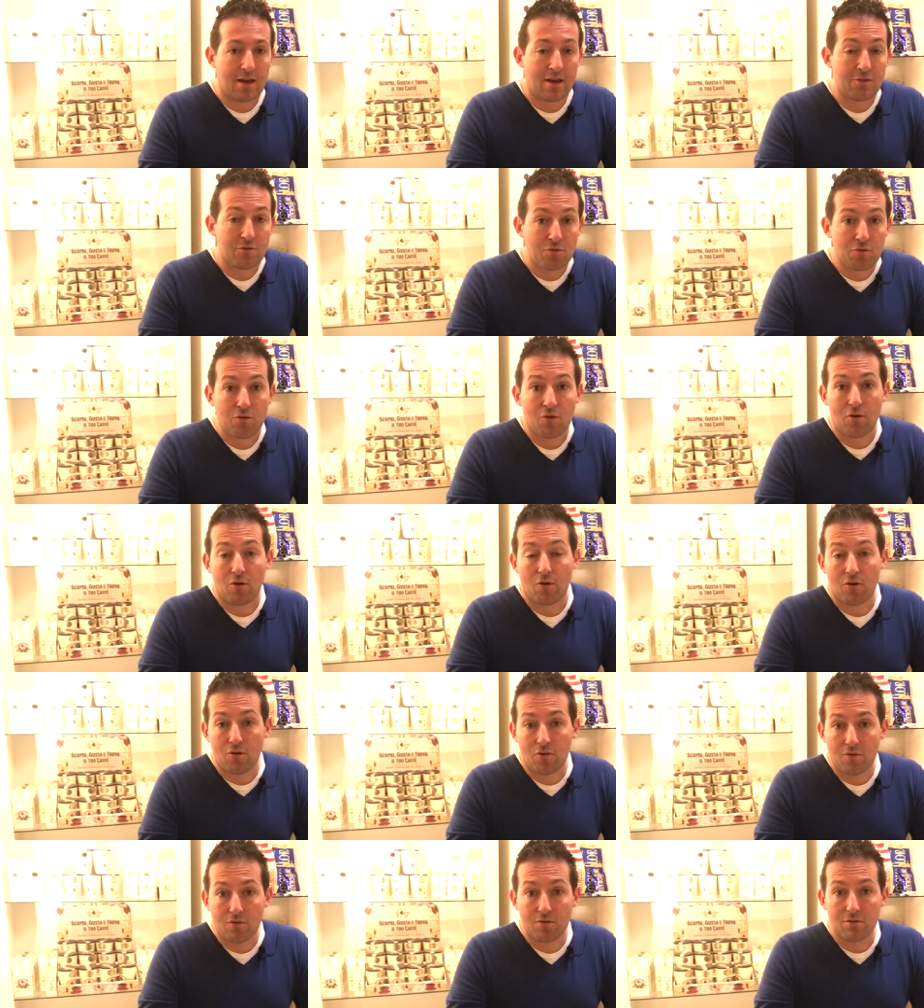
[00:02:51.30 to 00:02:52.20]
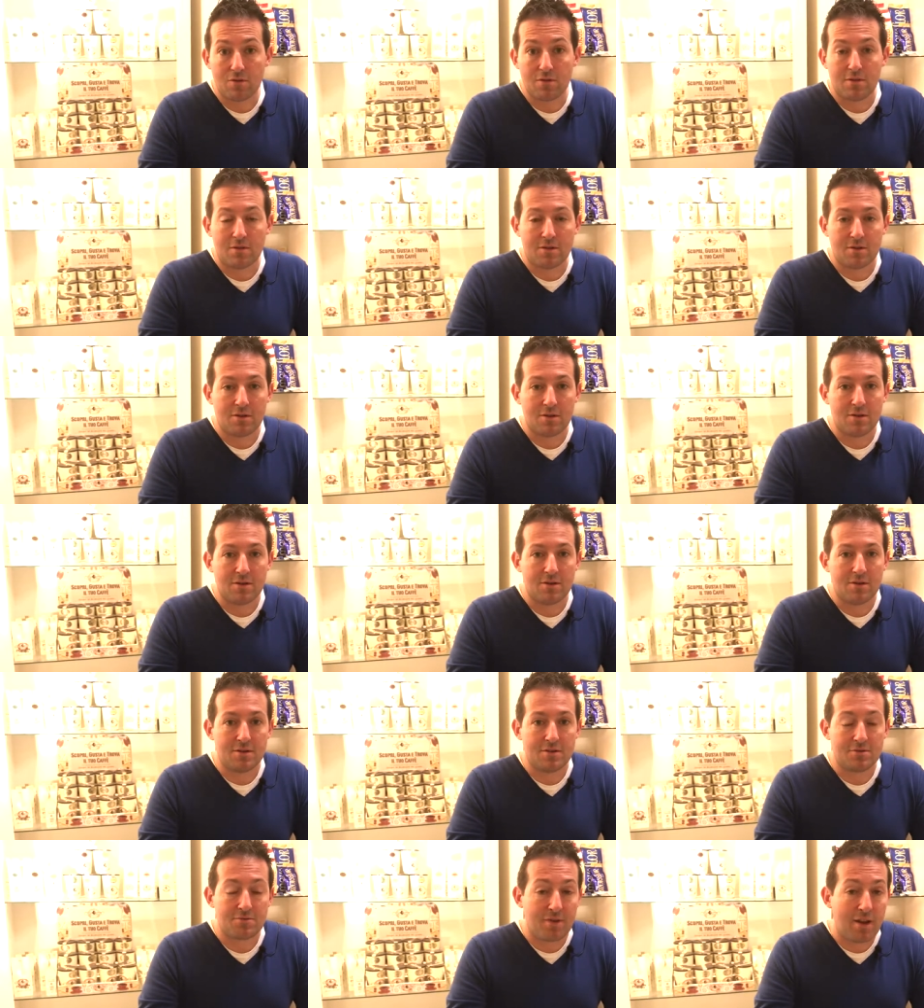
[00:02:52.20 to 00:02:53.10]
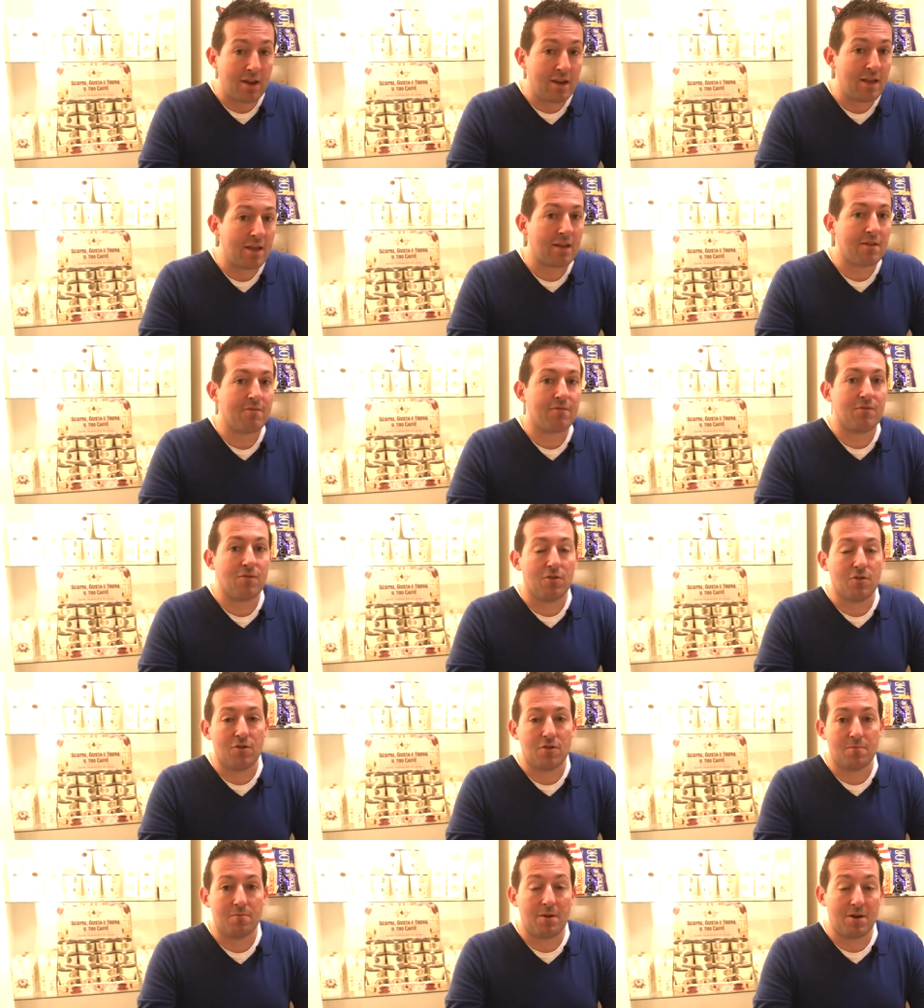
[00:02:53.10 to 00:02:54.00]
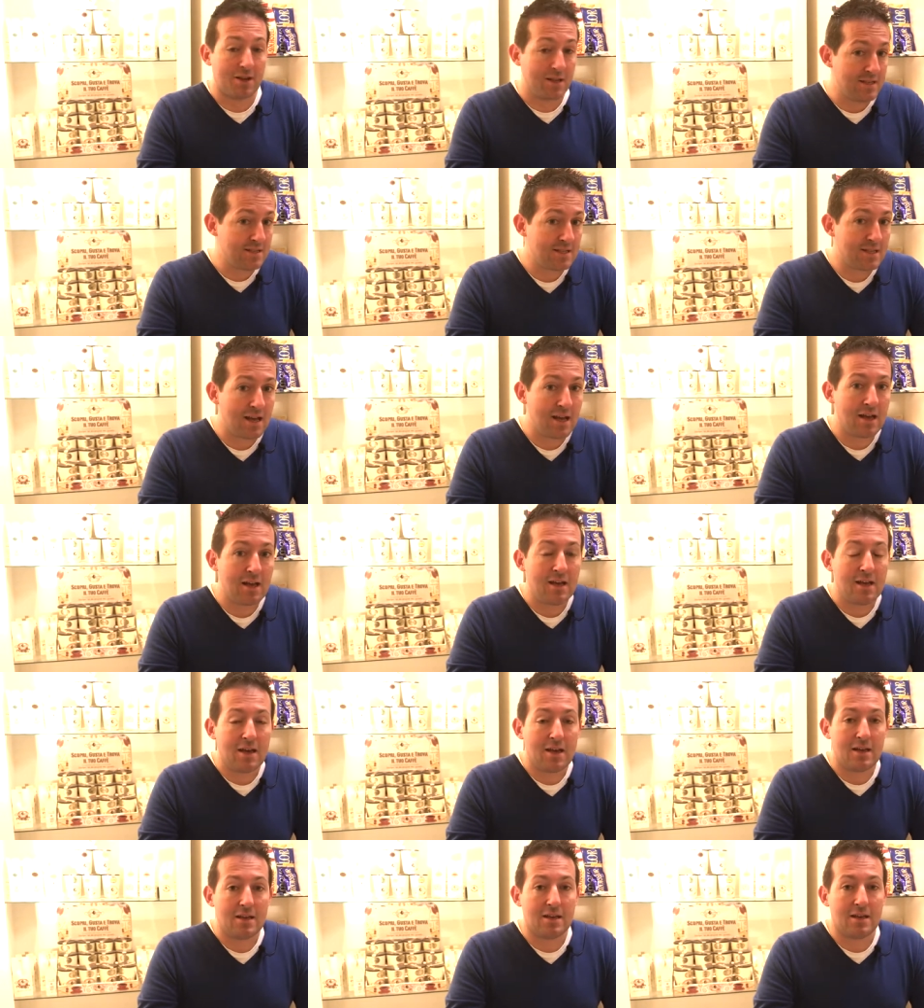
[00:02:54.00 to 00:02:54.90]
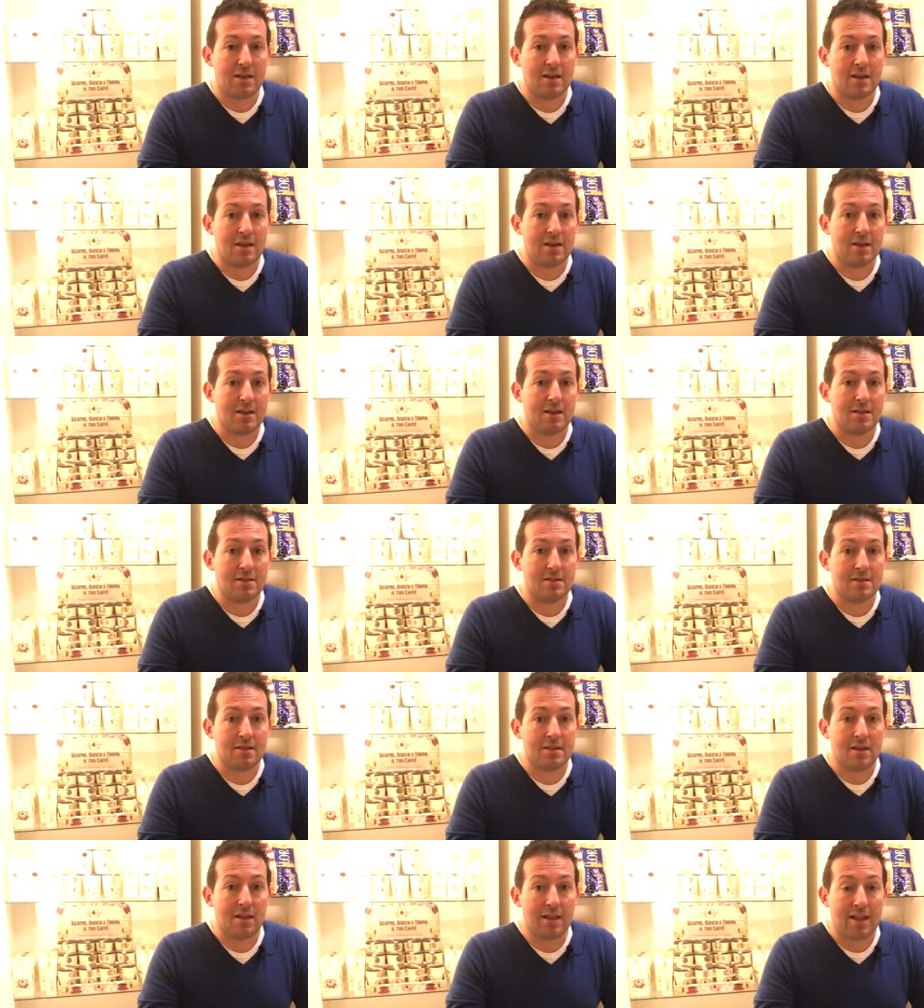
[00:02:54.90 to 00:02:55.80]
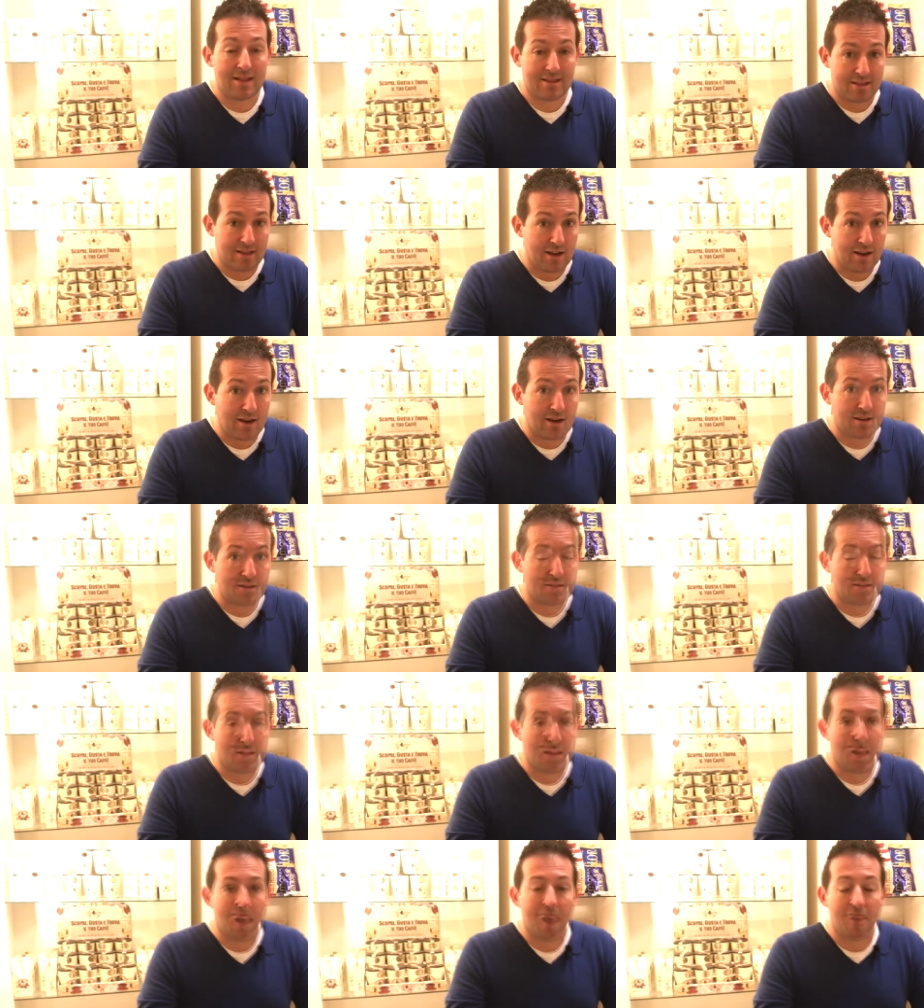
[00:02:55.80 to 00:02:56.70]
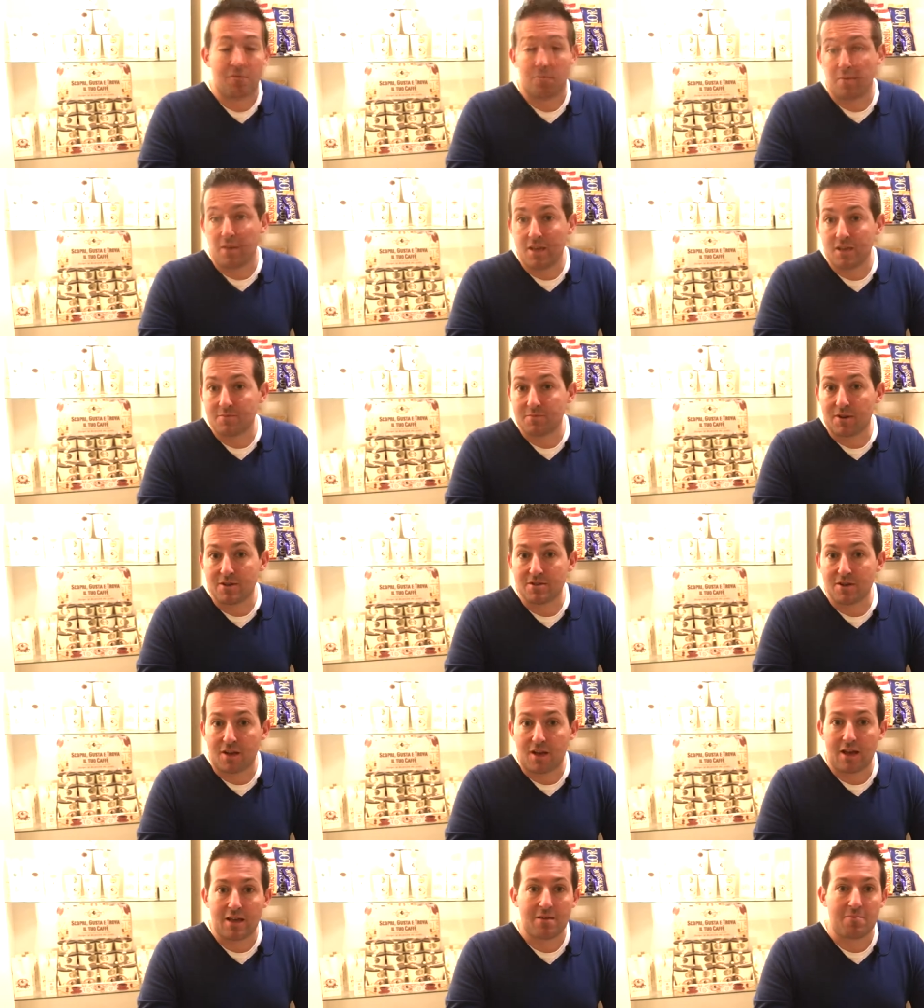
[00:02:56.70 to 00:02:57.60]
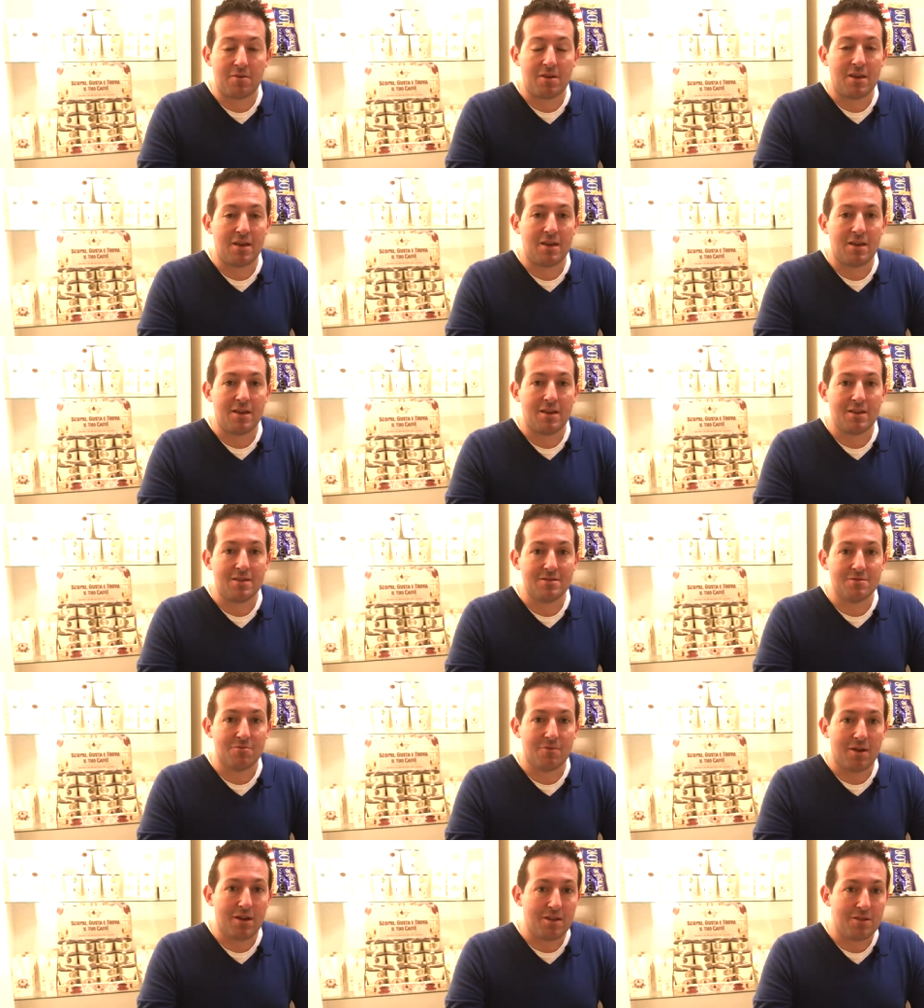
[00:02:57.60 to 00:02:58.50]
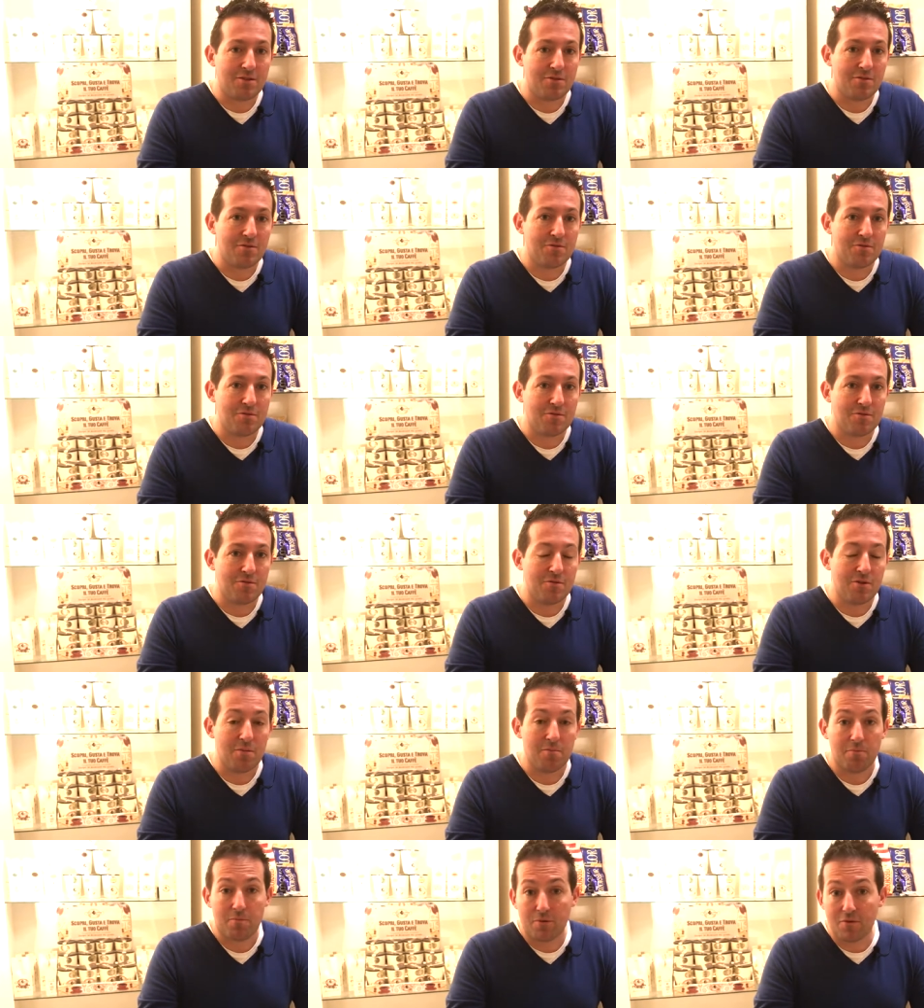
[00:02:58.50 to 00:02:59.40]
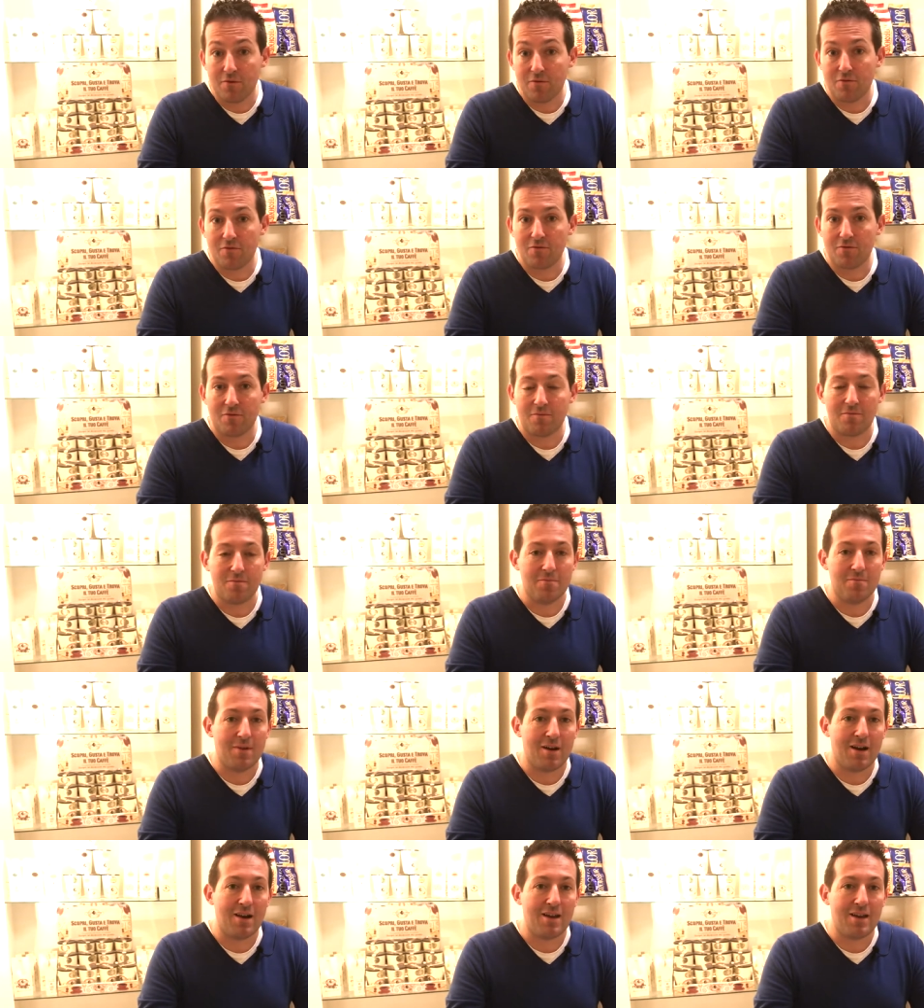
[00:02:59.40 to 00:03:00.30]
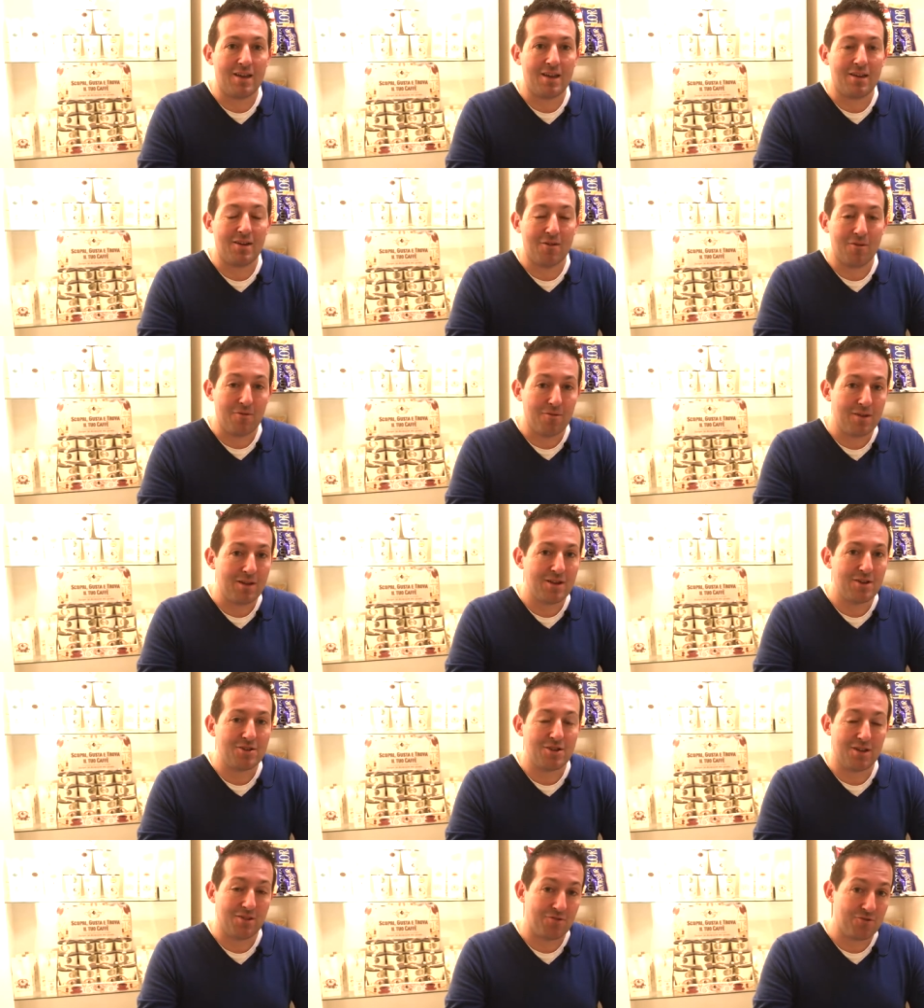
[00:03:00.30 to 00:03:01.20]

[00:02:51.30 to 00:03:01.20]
I do all the training for barista and uh, latte art. And for me, Espresso Academy is a way to improve my knowledge